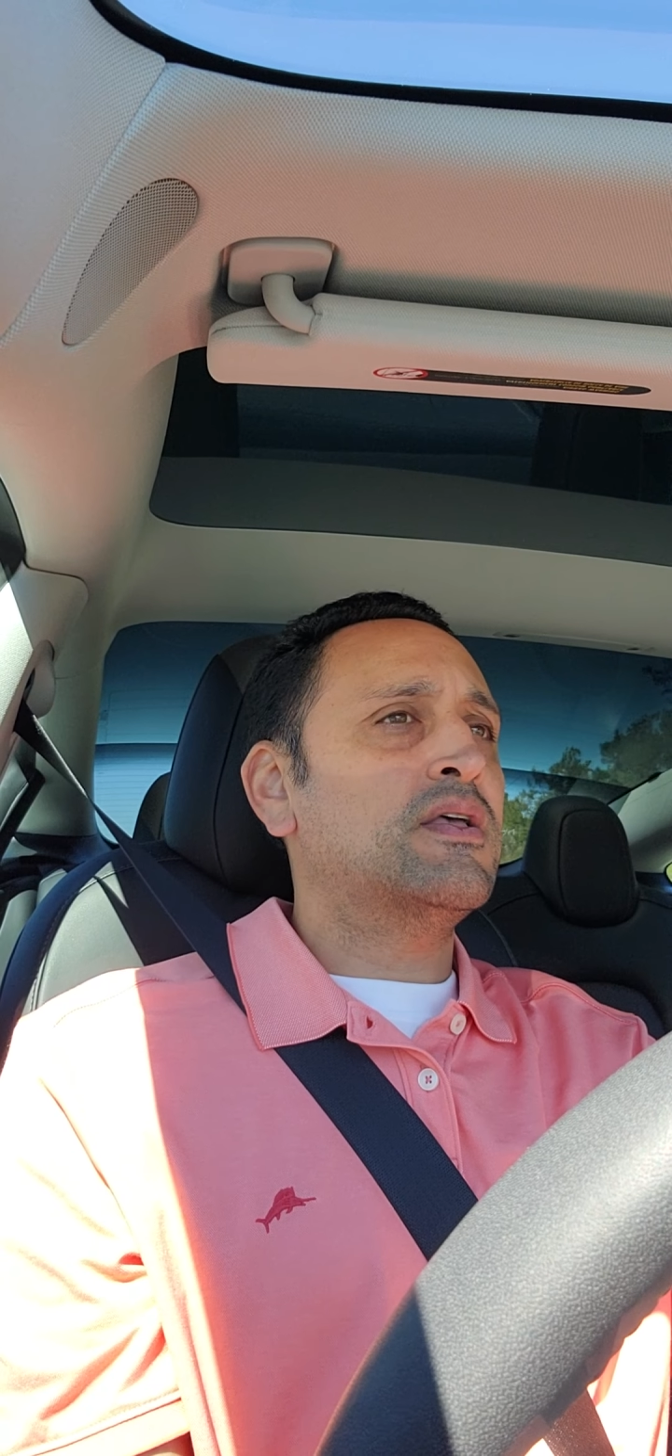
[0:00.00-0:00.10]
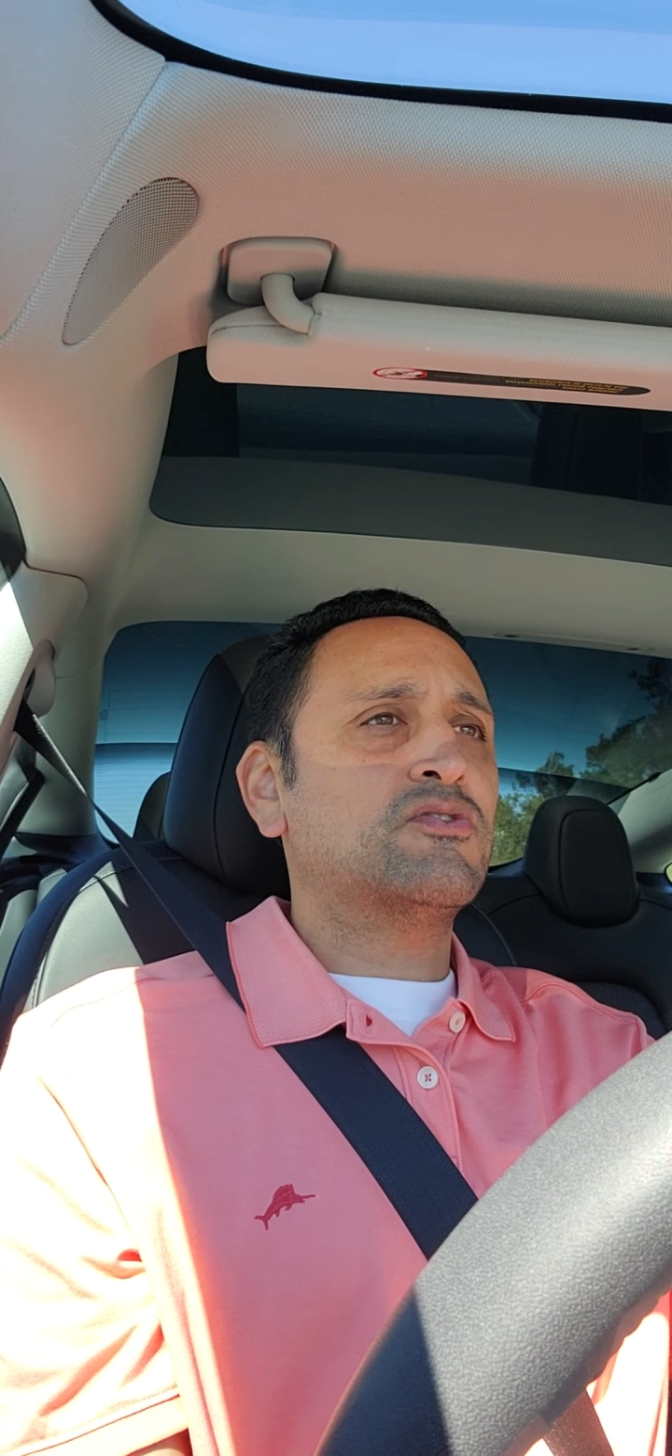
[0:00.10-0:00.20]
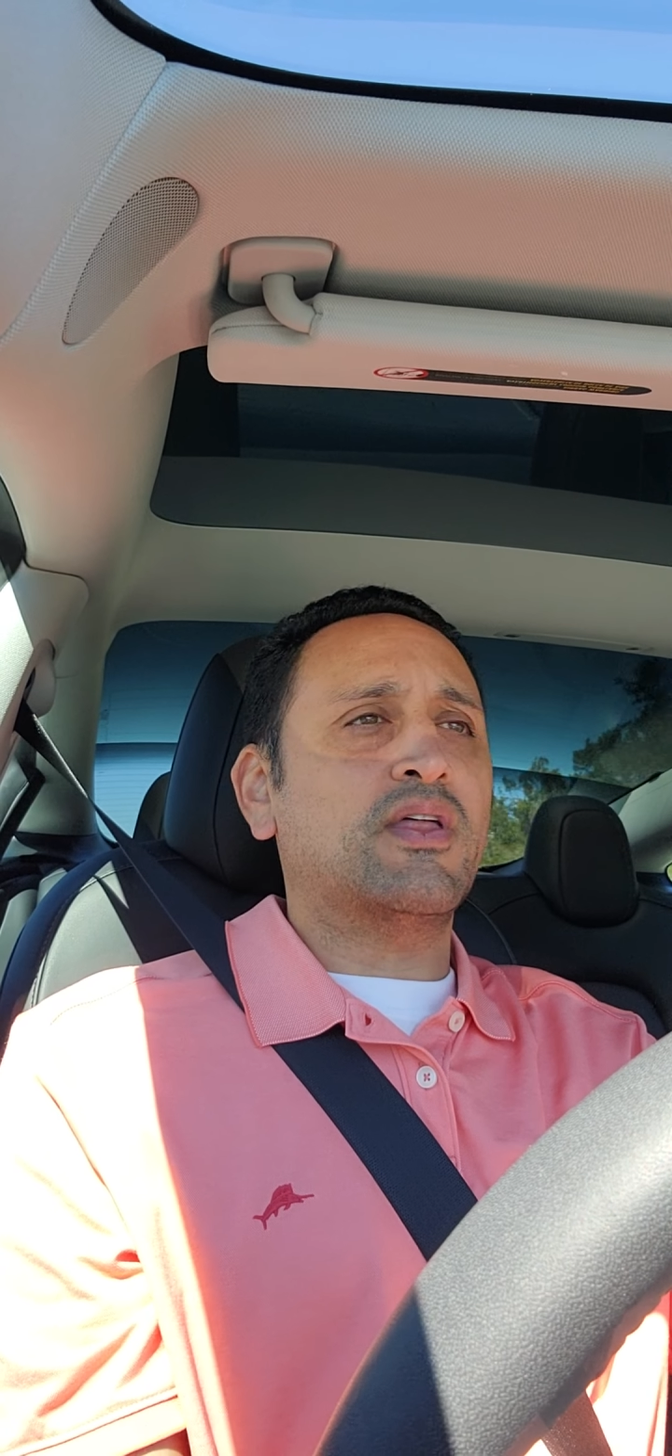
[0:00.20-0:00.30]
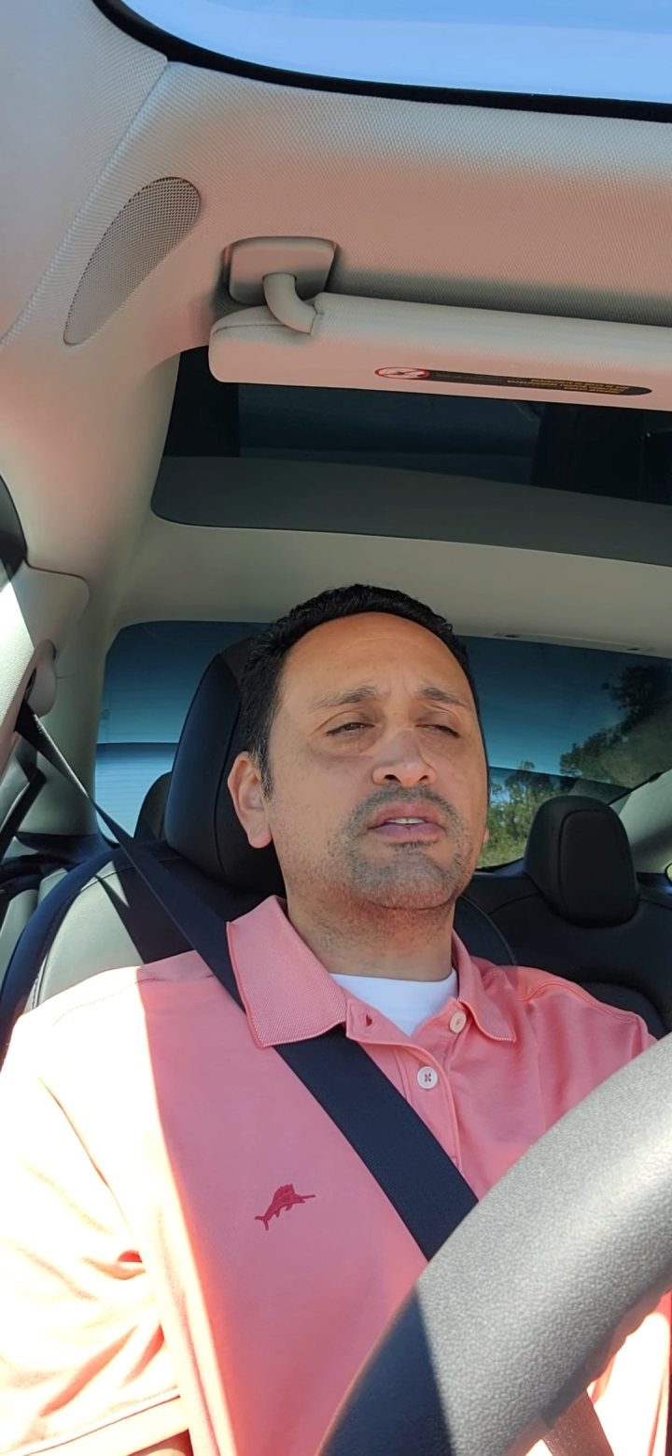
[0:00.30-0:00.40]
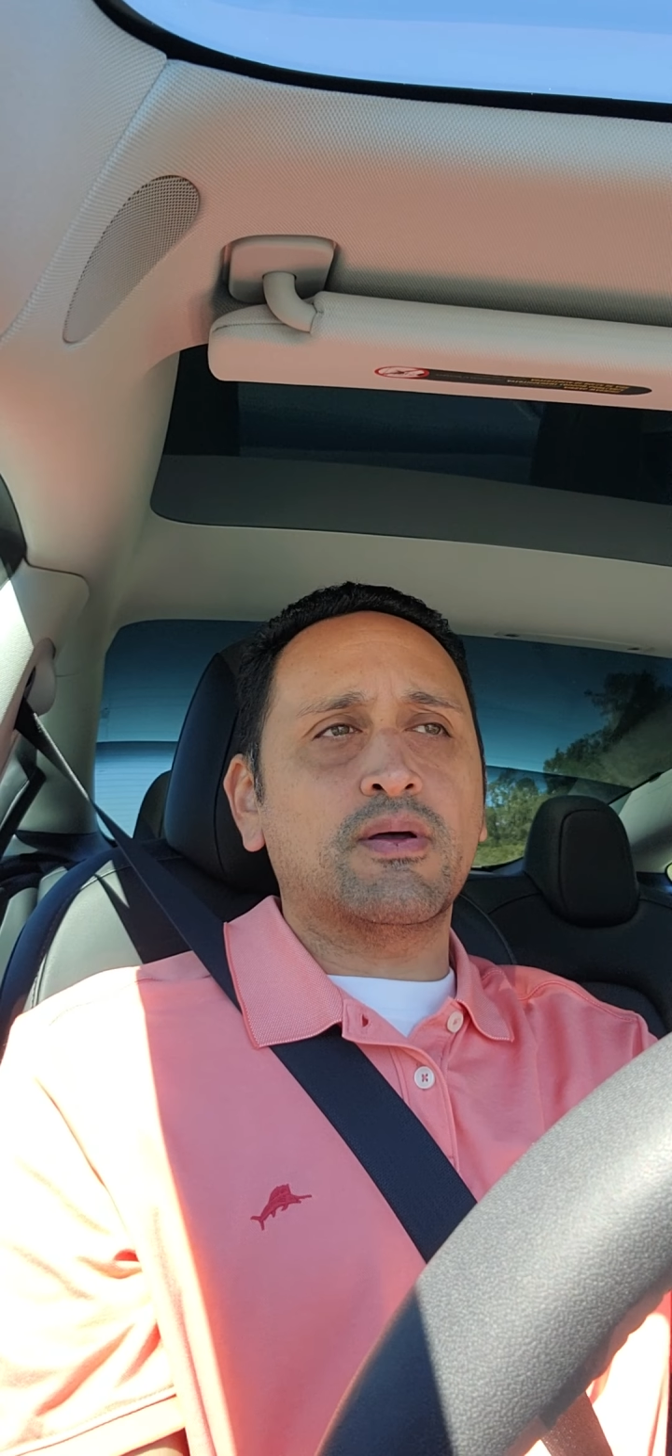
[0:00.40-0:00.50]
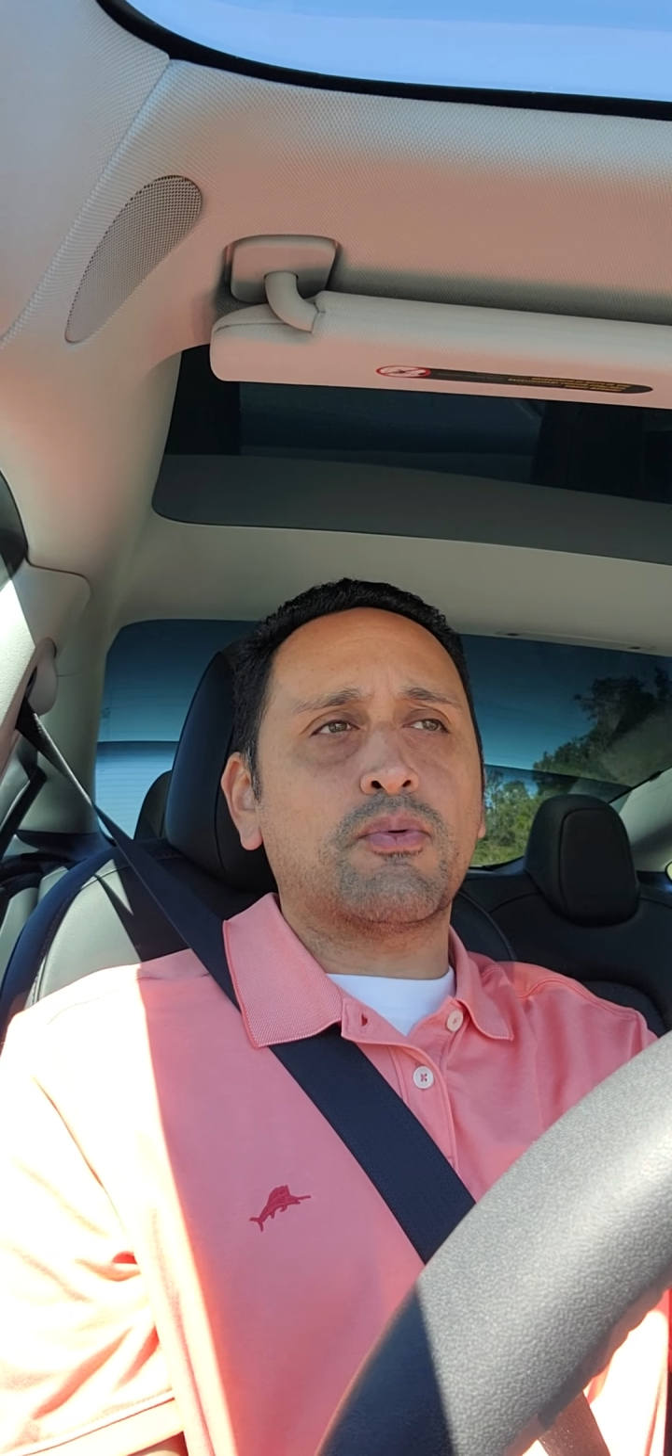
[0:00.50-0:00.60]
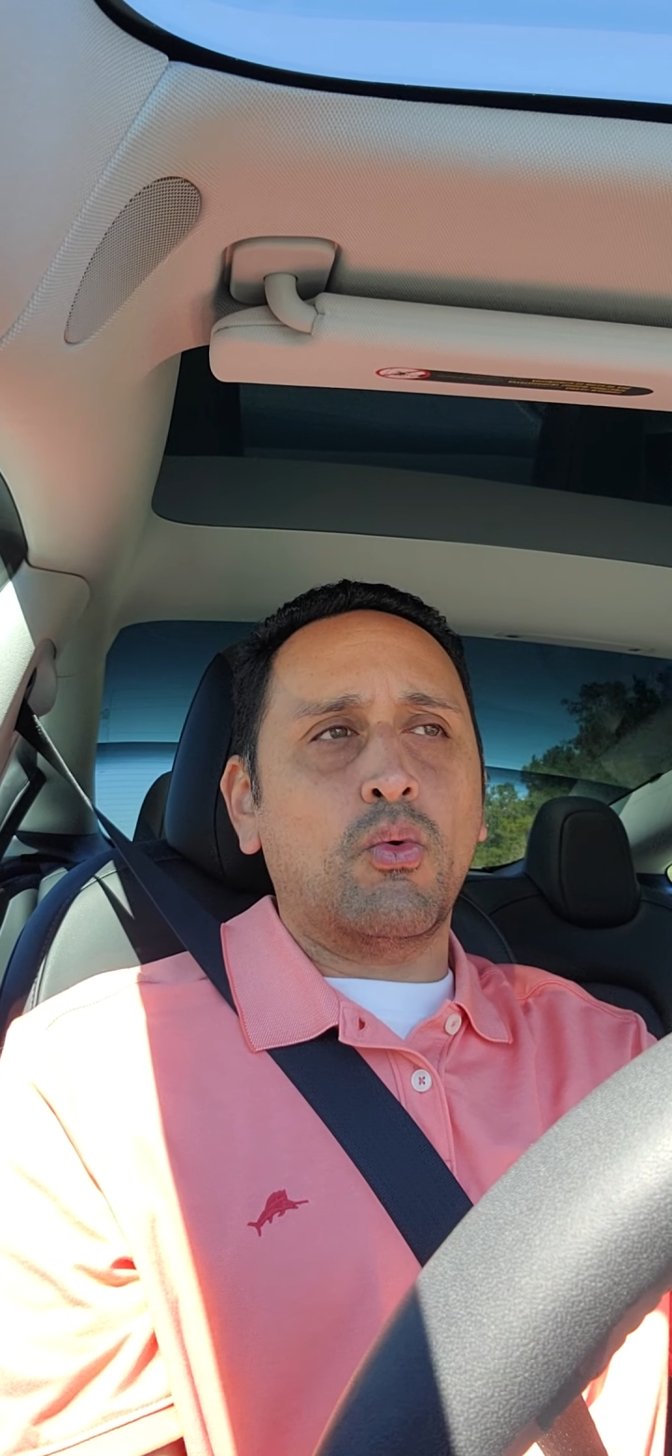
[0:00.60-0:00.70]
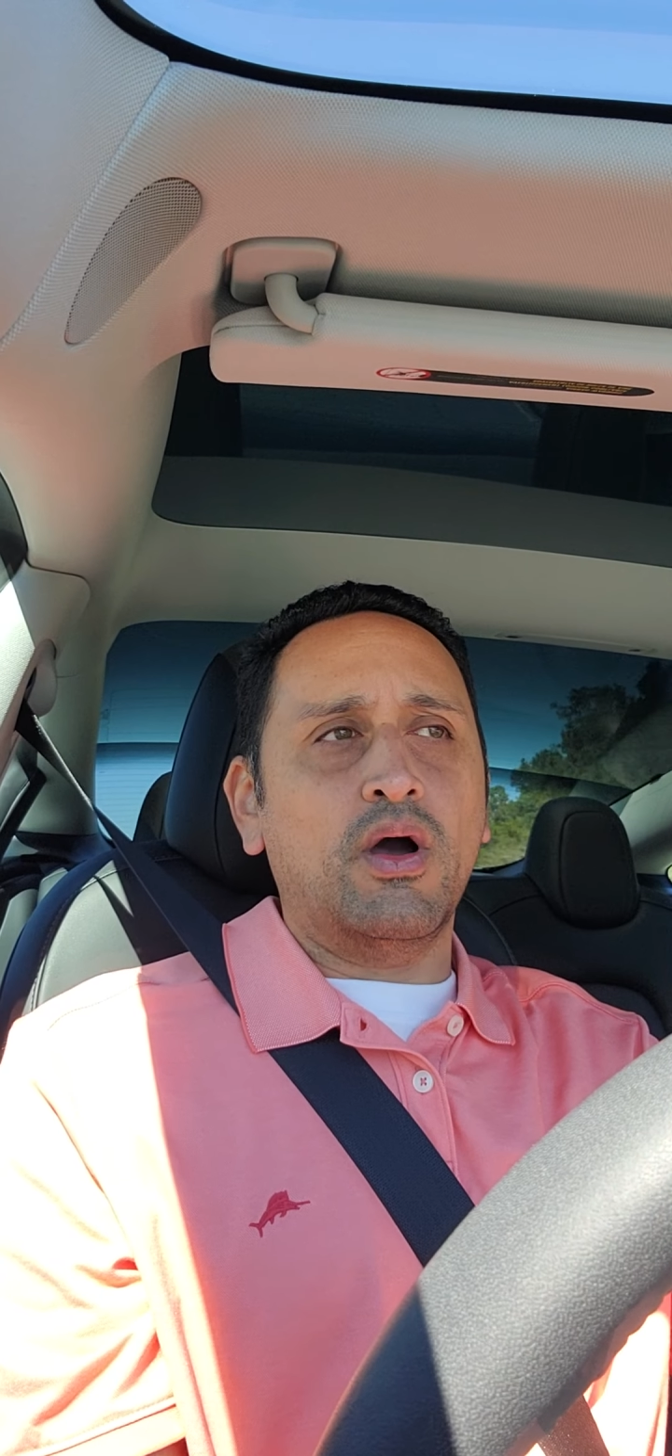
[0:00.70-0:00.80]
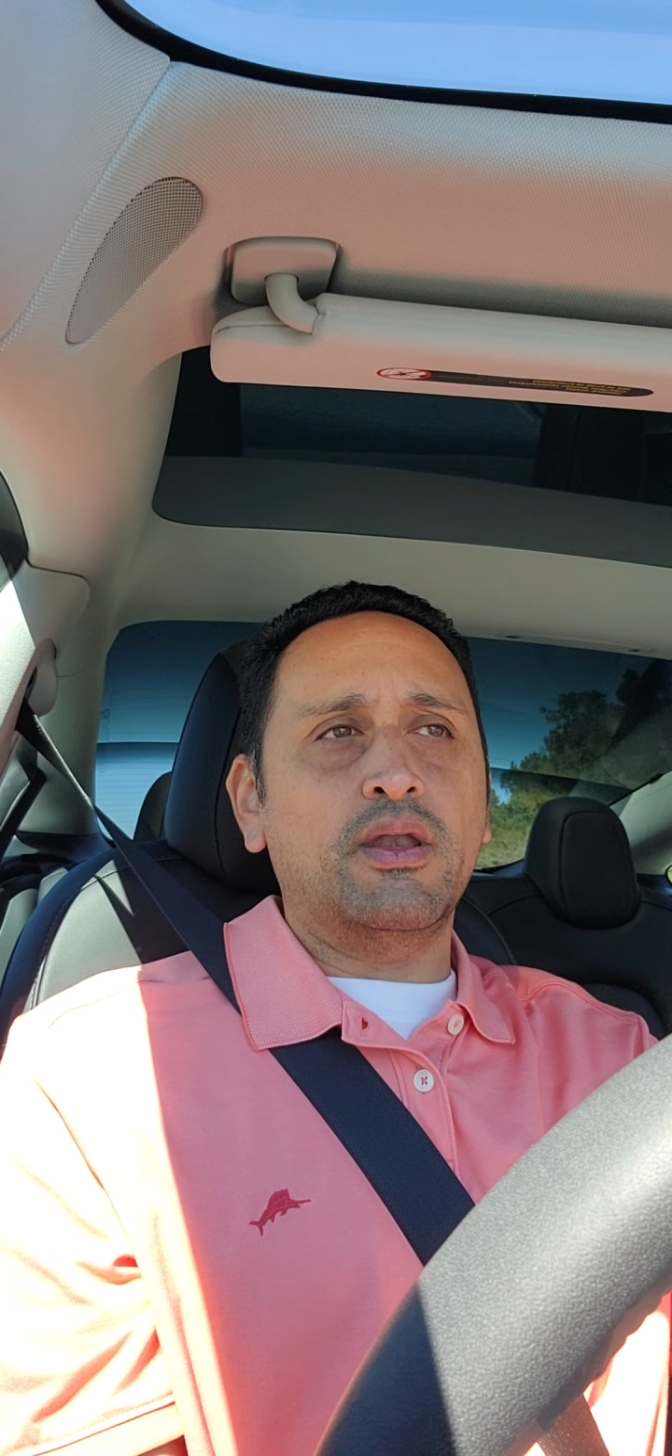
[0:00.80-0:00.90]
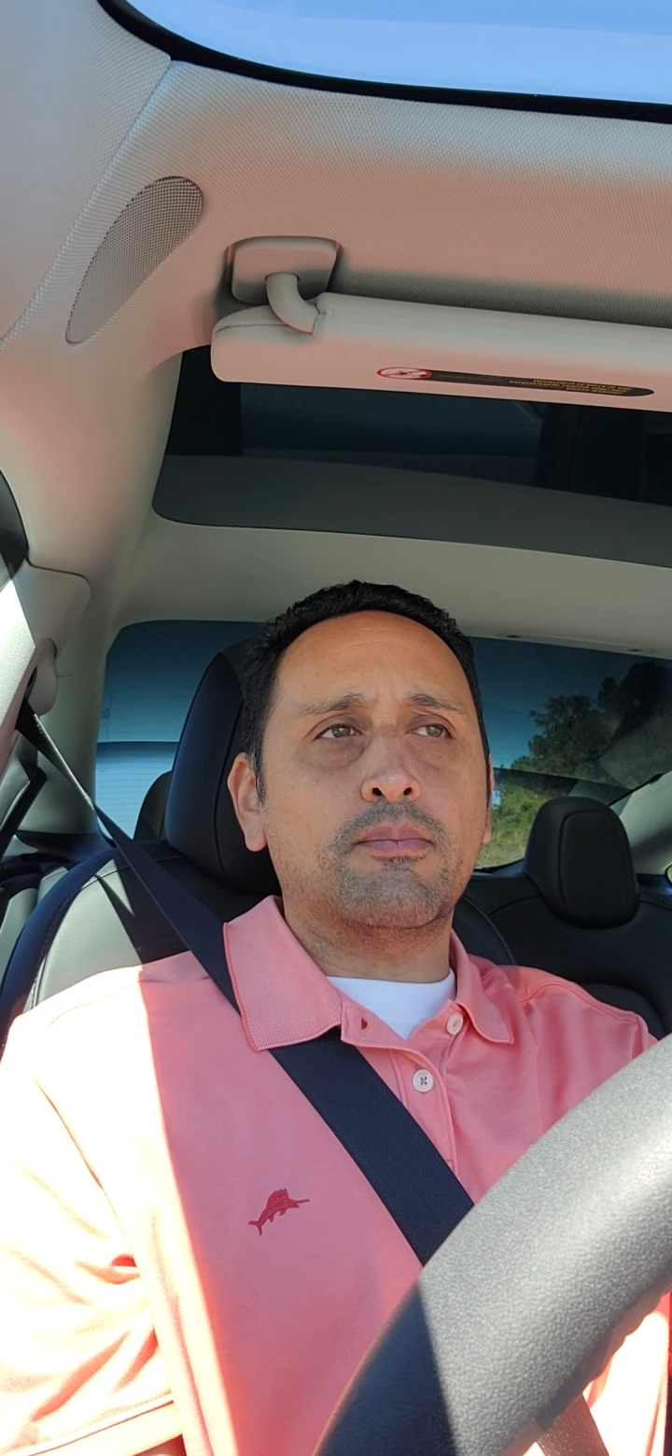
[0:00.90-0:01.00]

So that's number one.